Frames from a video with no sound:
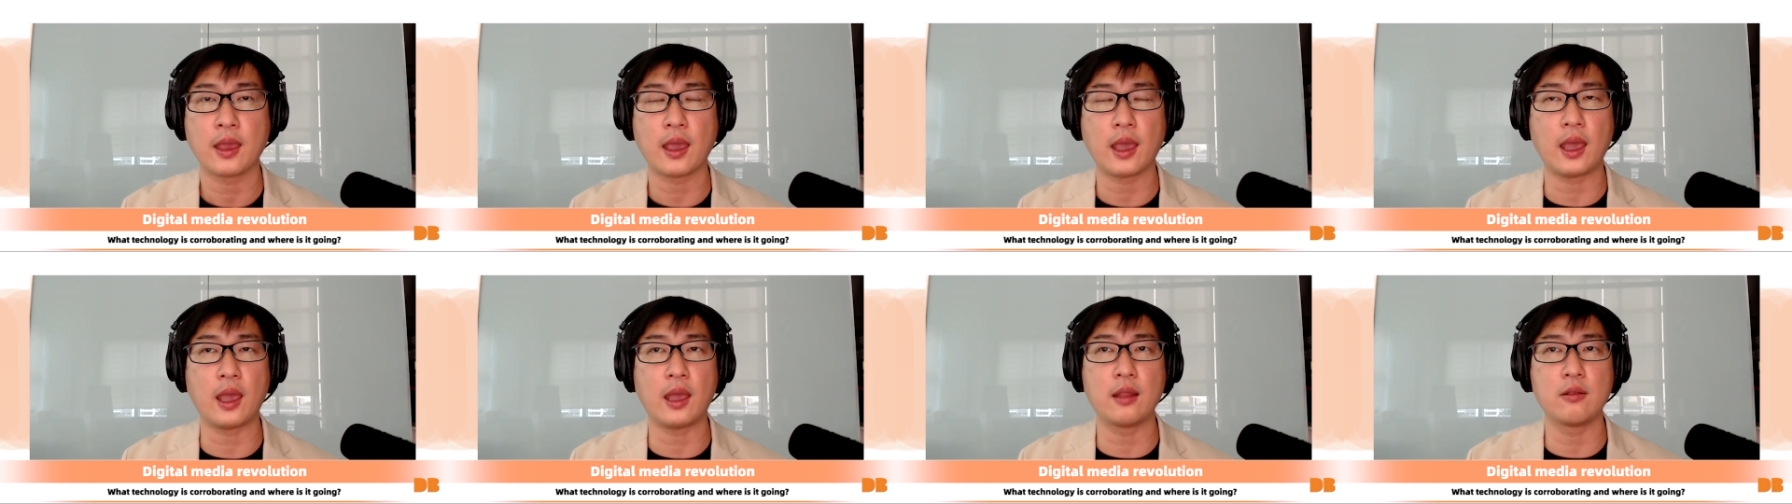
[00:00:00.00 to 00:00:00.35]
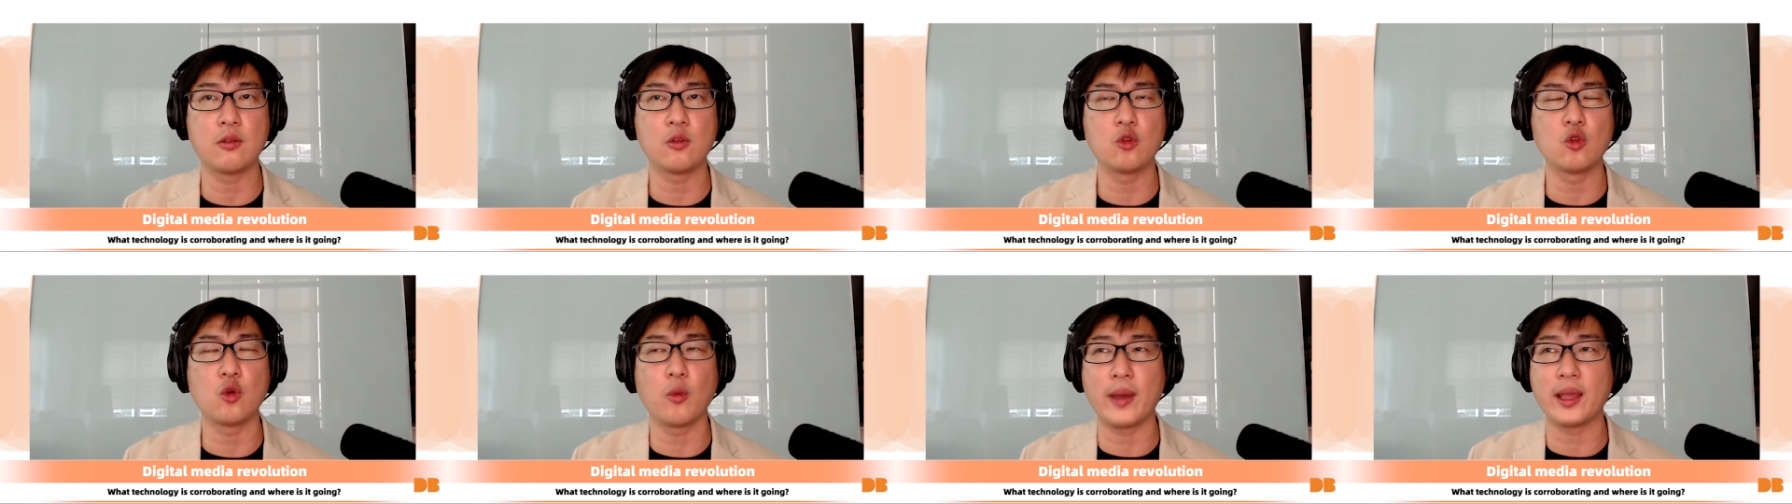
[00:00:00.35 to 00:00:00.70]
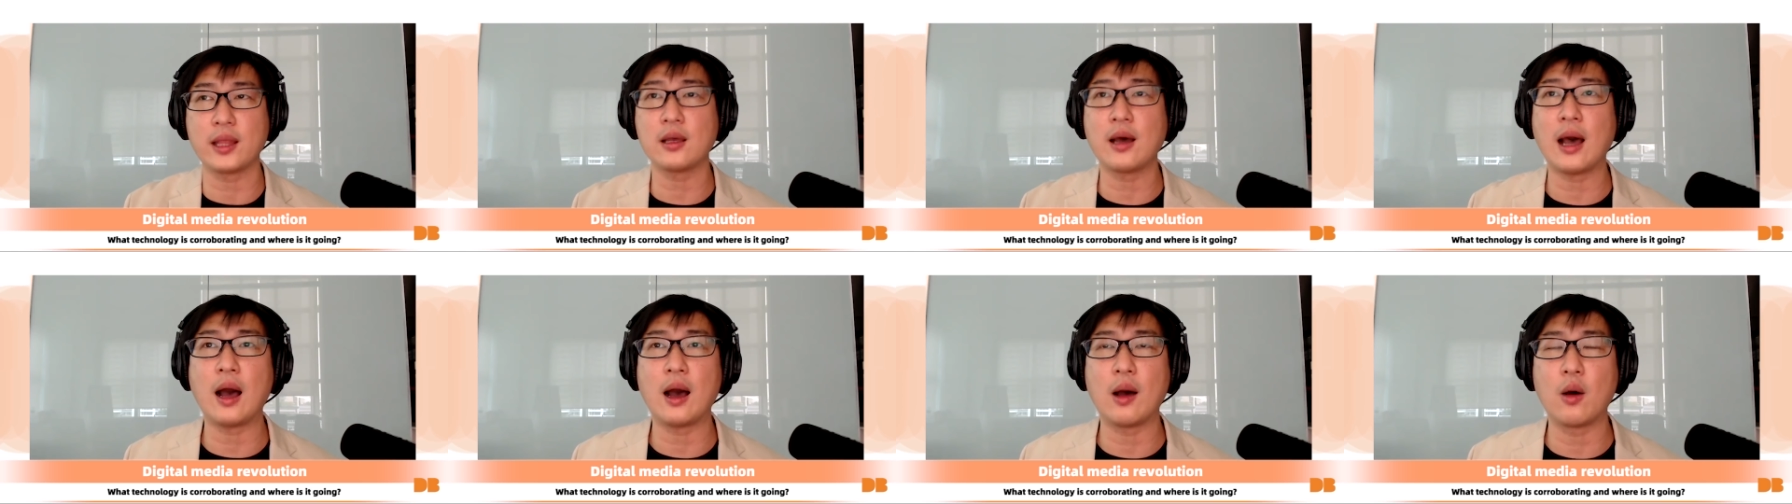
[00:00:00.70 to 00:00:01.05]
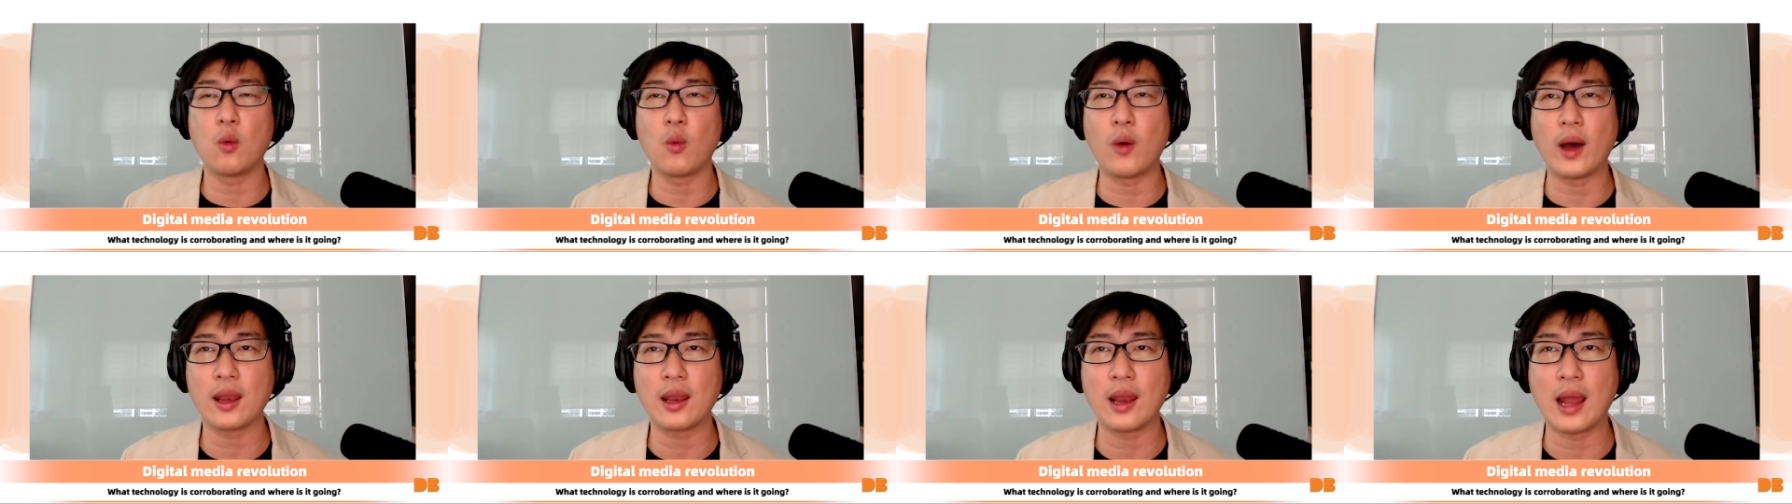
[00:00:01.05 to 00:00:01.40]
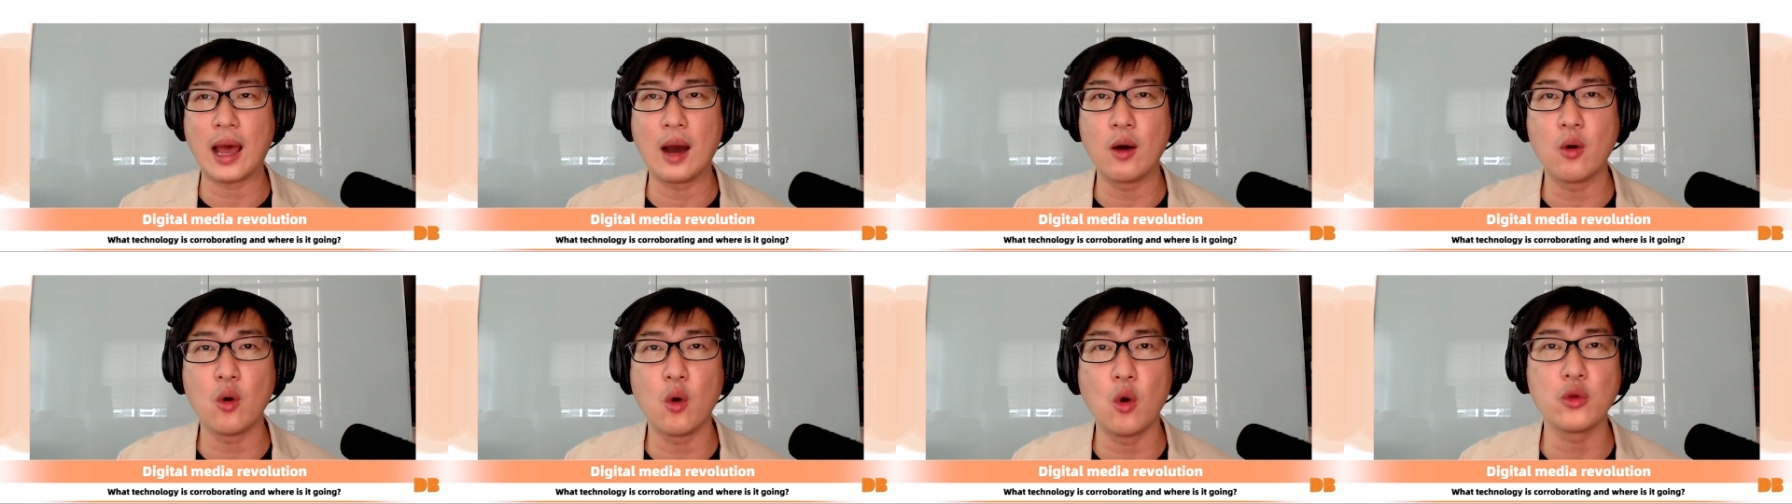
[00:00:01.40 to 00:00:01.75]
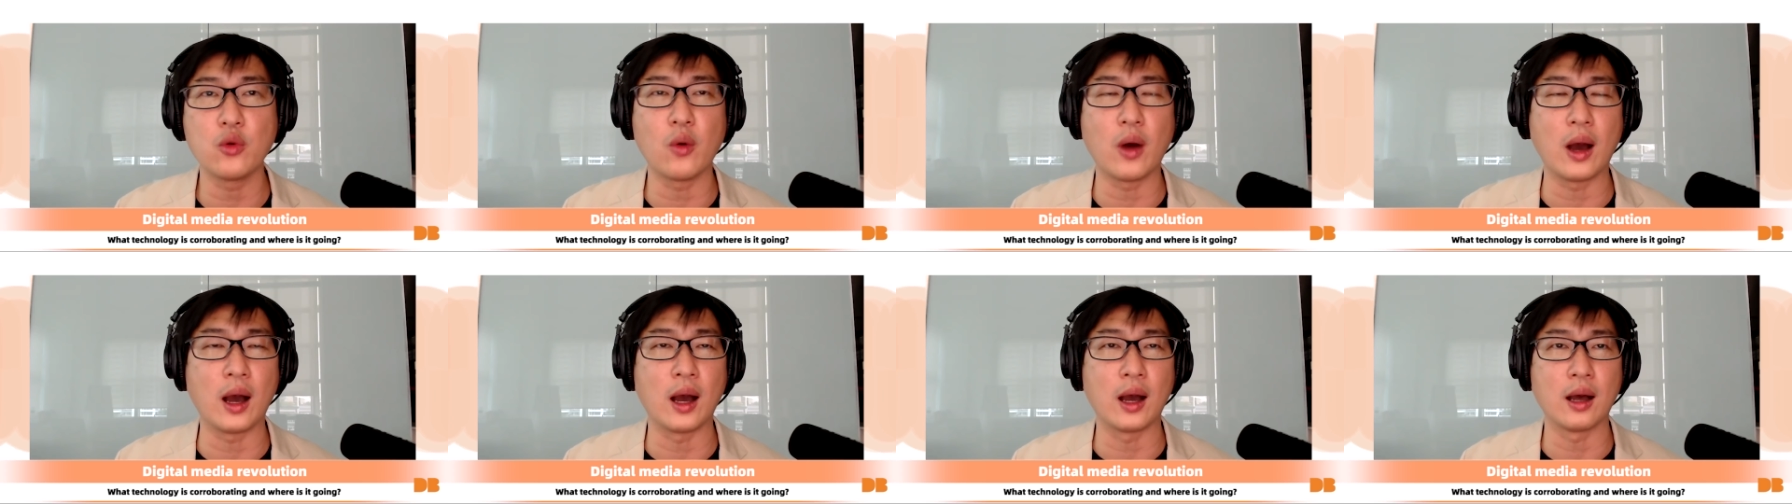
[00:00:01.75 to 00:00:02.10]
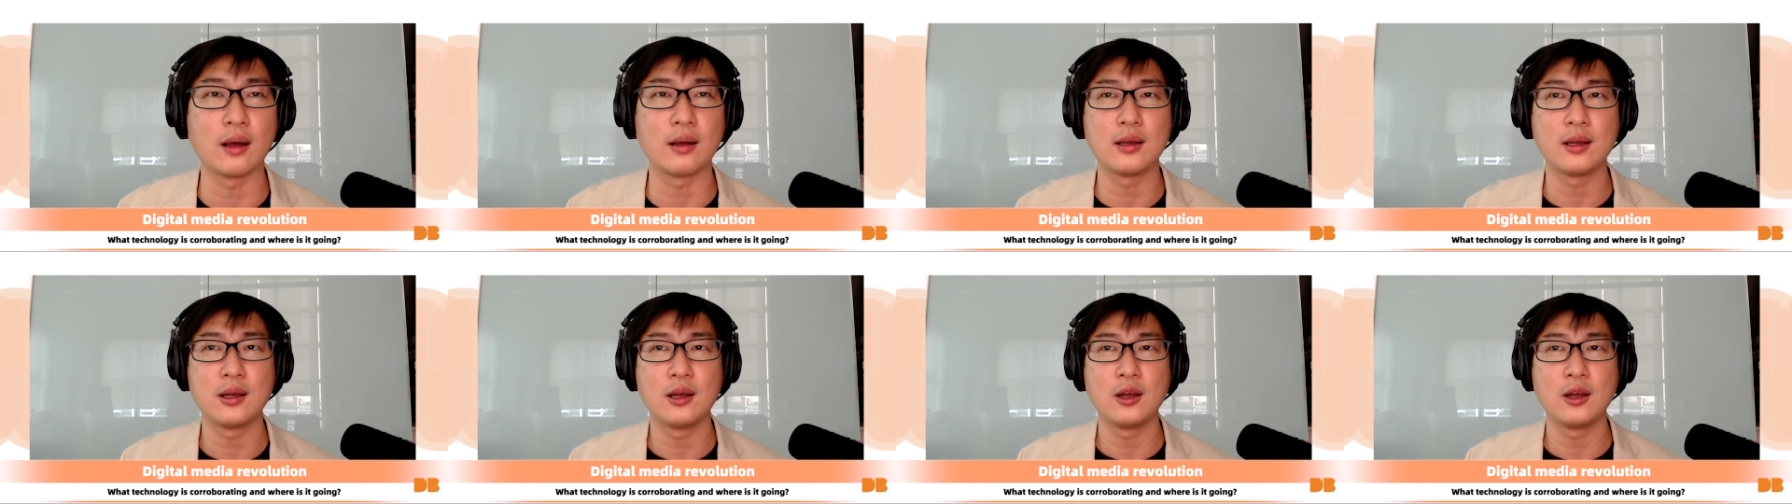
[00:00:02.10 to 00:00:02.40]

And no matter how, what, how old you are,